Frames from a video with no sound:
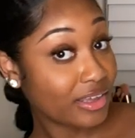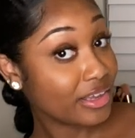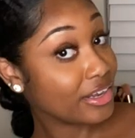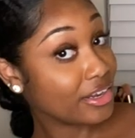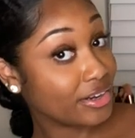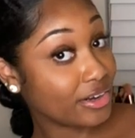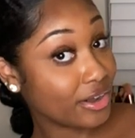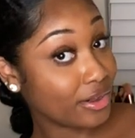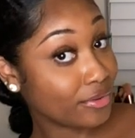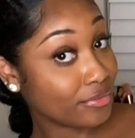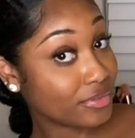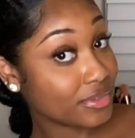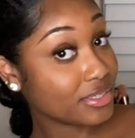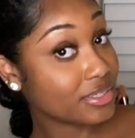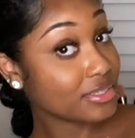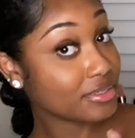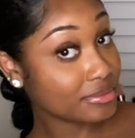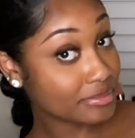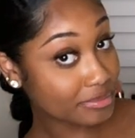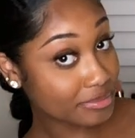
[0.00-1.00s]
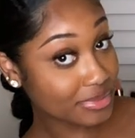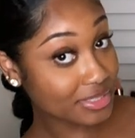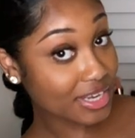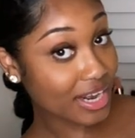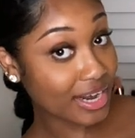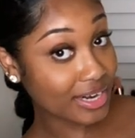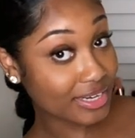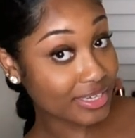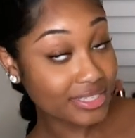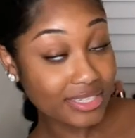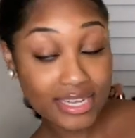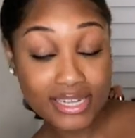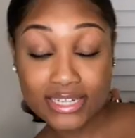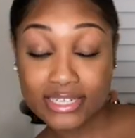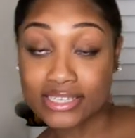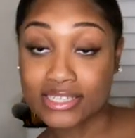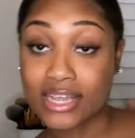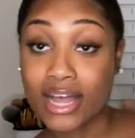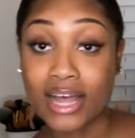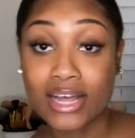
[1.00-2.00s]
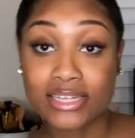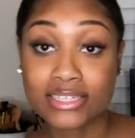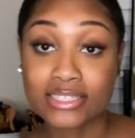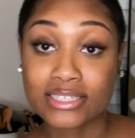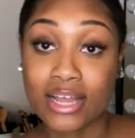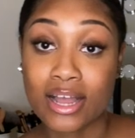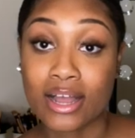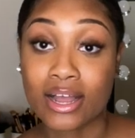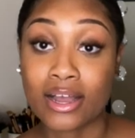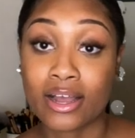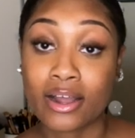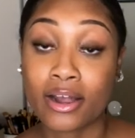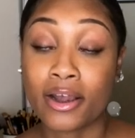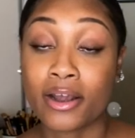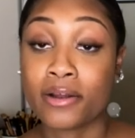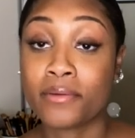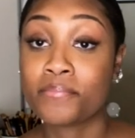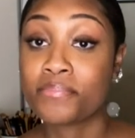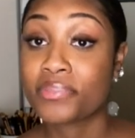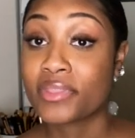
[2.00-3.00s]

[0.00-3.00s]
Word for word: you know the tiny this size kind